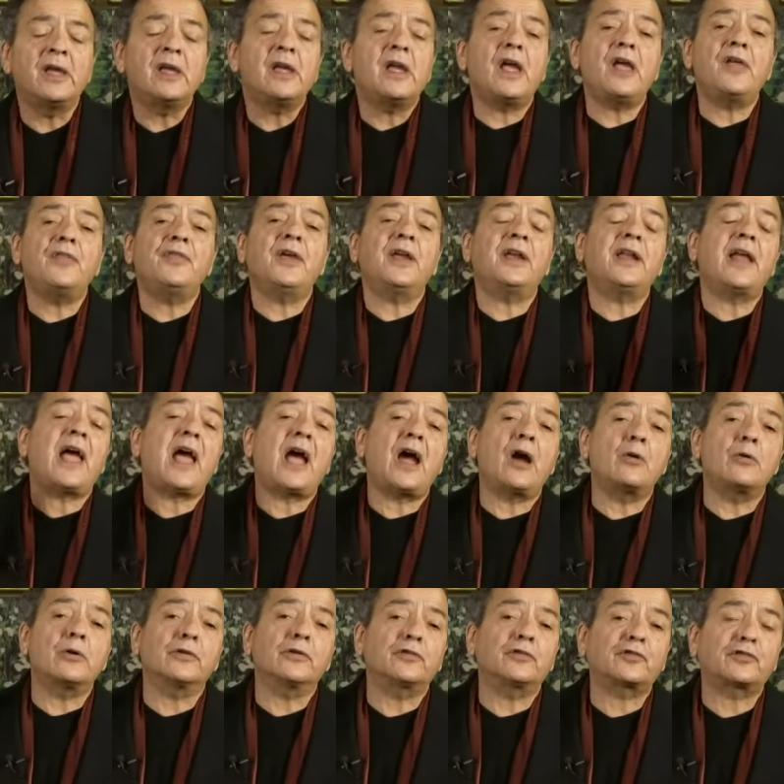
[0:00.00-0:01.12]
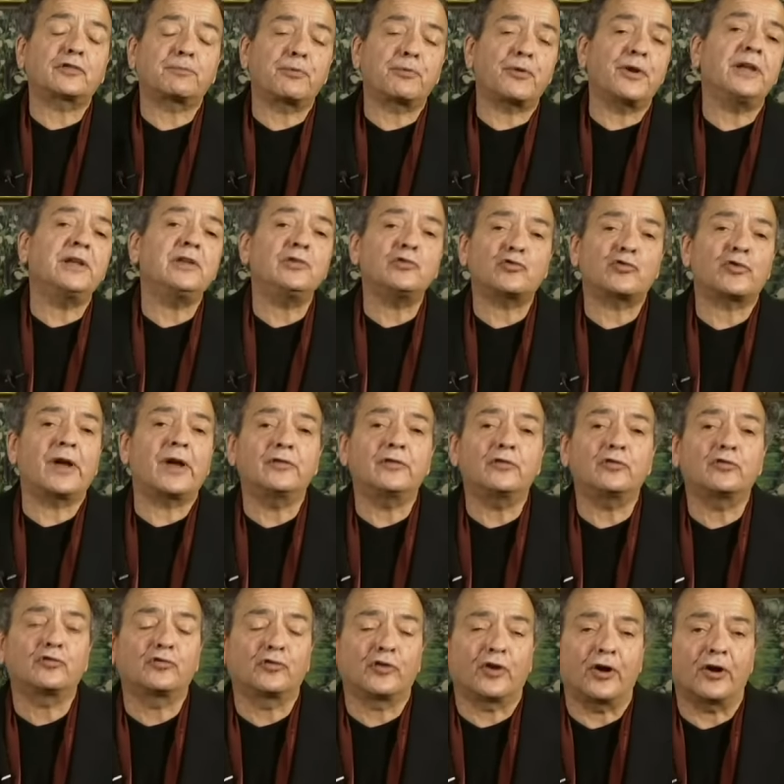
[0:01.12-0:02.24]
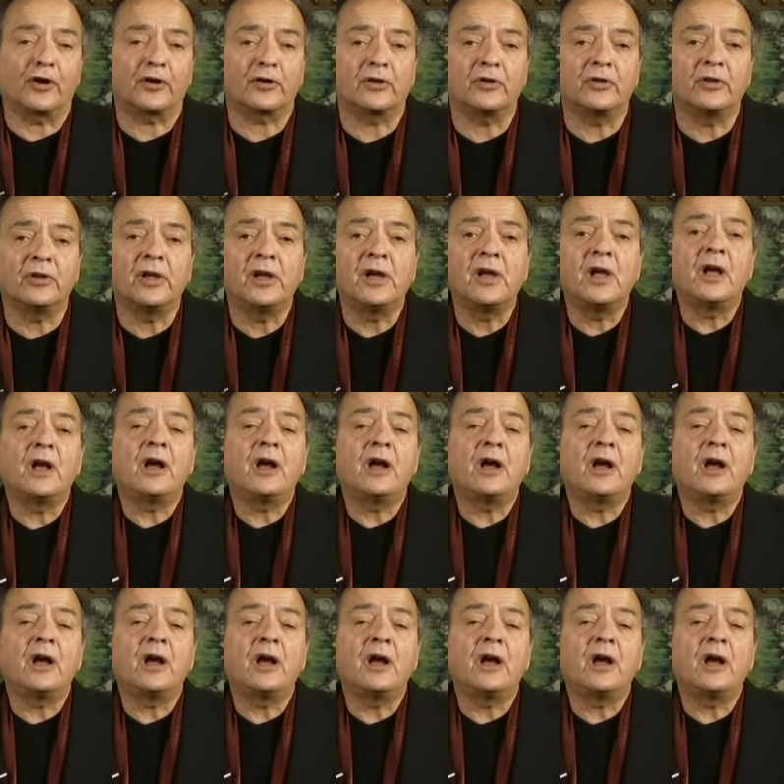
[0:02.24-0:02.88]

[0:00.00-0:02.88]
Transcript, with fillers: and then our Spring Trends Journal